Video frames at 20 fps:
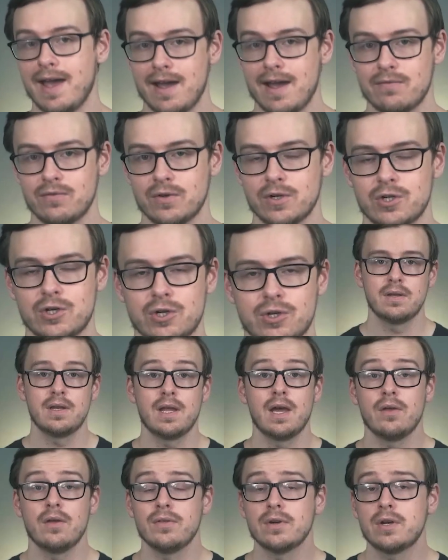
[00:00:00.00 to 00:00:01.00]
average.
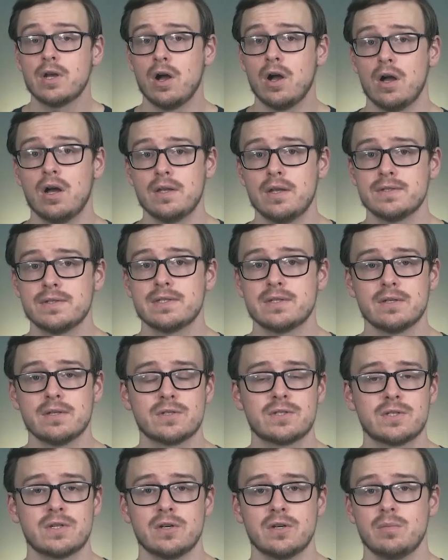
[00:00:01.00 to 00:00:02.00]
Now the cons,
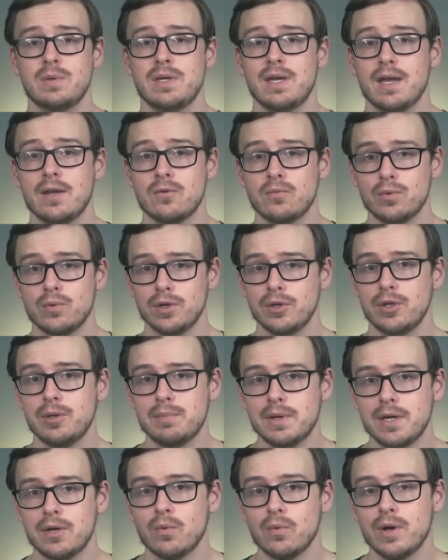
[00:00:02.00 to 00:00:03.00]
there's going to be a really
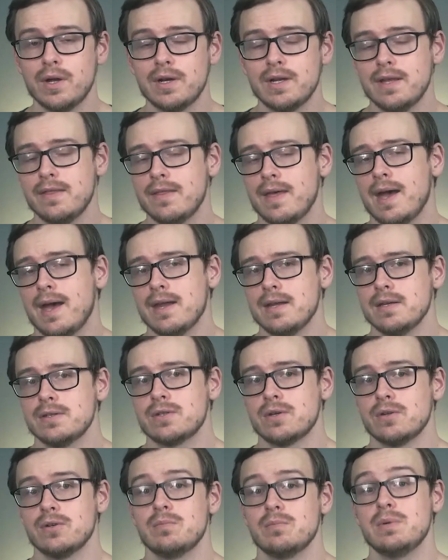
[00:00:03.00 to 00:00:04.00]
big one, and that is
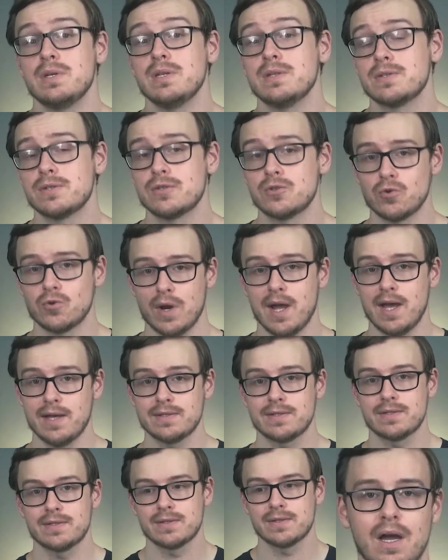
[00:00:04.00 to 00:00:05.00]
going to be stress.